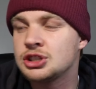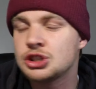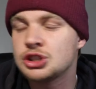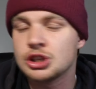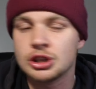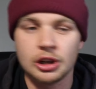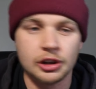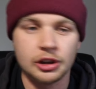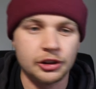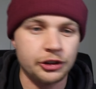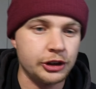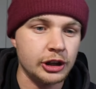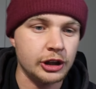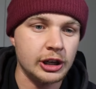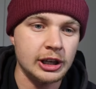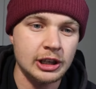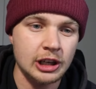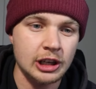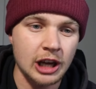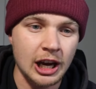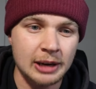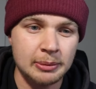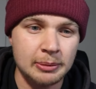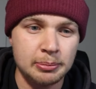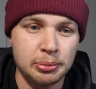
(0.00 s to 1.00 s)
position on
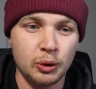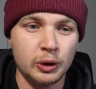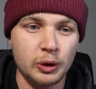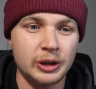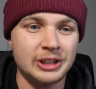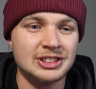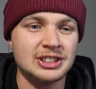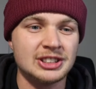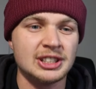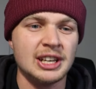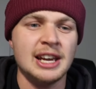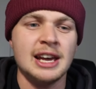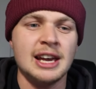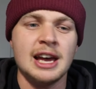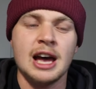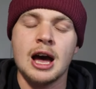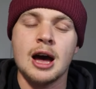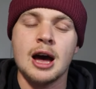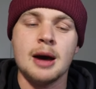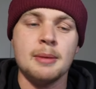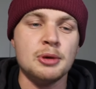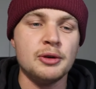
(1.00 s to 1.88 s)
39 points.